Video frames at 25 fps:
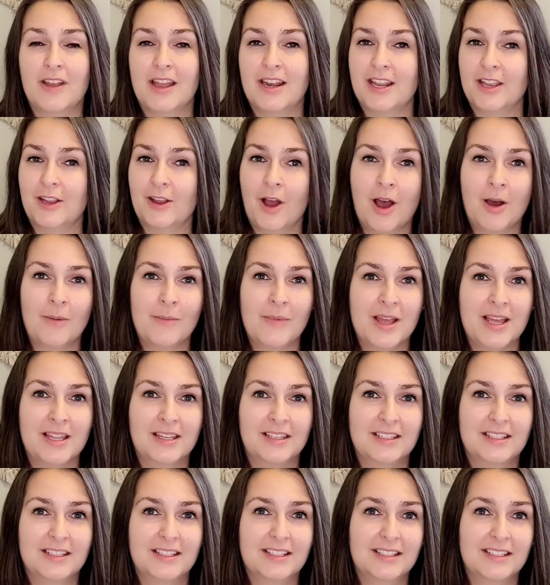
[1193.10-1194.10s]

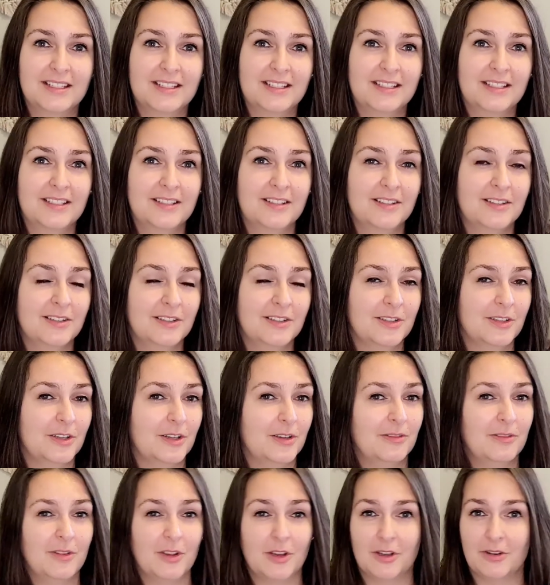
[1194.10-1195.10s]
comments,
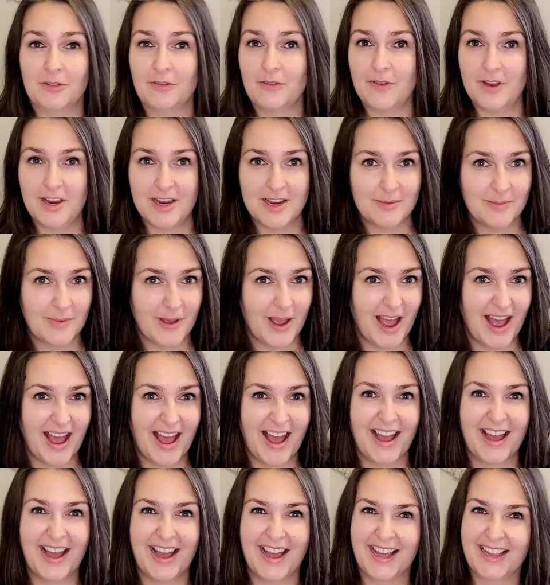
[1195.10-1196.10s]
good
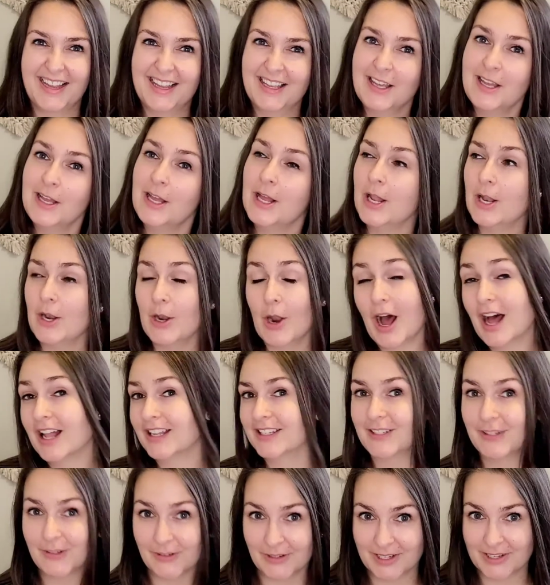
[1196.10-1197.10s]
feedback, not
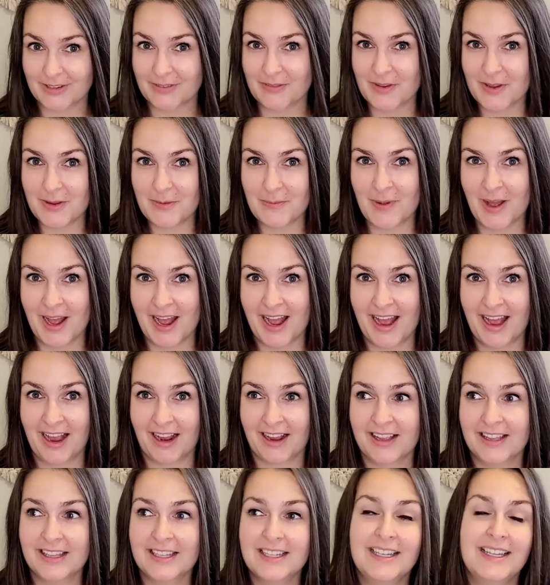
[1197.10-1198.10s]
so good feedback,
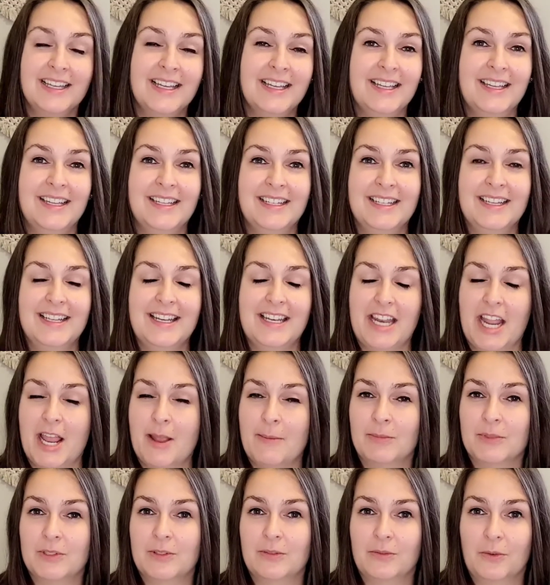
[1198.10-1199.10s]

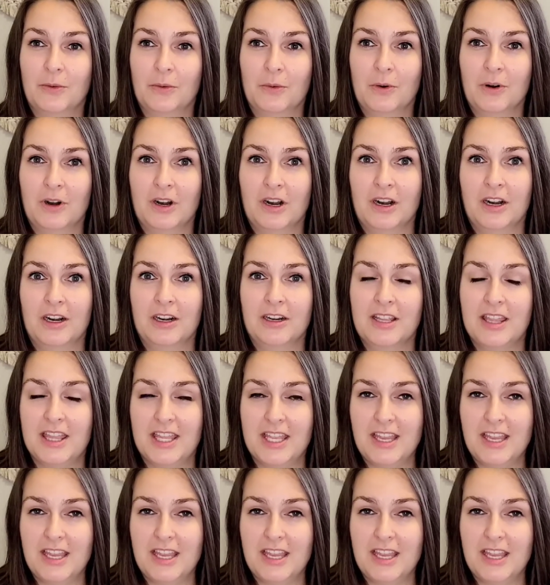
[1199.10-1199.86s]
names for the